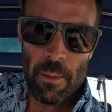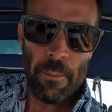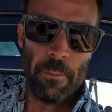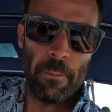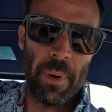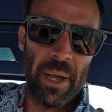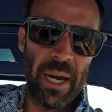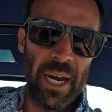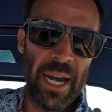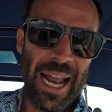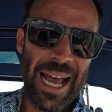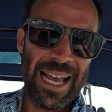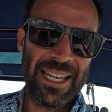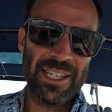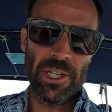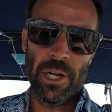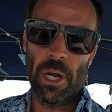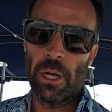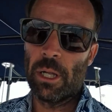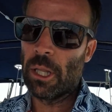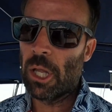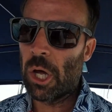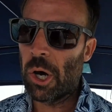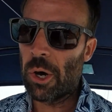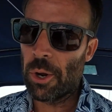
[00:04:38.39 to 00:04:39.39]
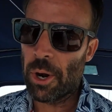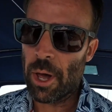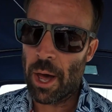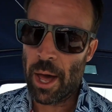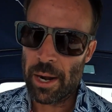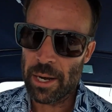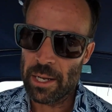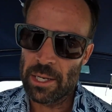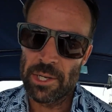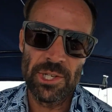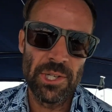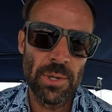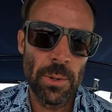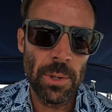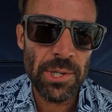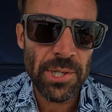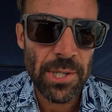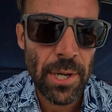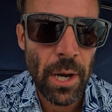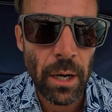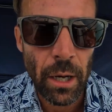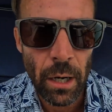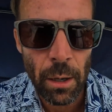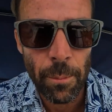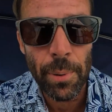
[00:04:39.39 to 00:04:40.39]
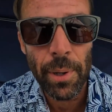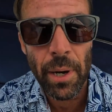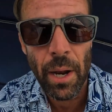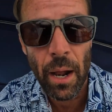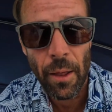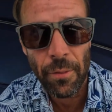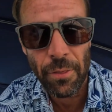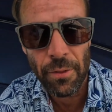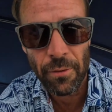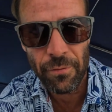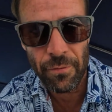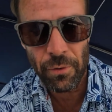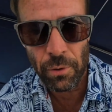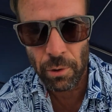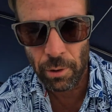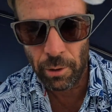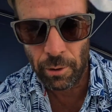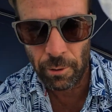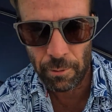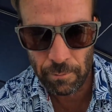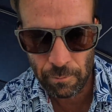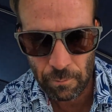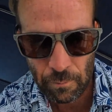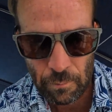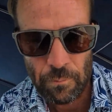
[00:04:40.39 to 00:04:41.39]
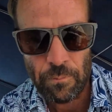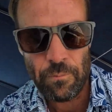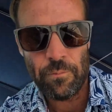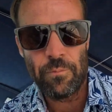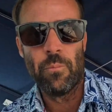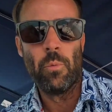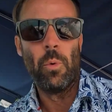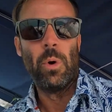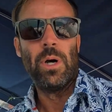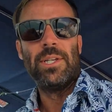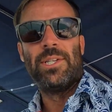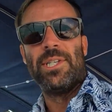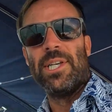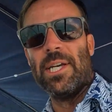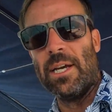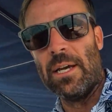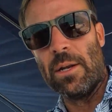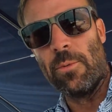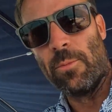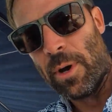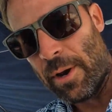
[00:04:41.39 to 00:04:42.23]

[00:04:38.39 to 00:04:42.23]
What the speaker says: But it has no load on it, so it's not going to put out the full 110,